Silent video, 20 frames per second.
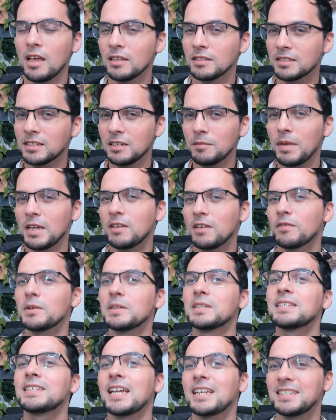going to make it very
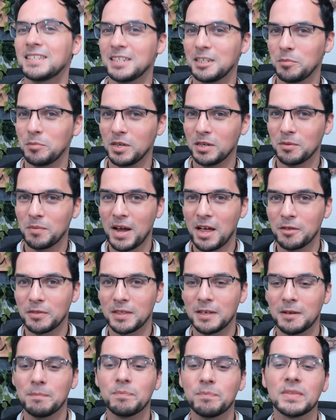sexy to be around them.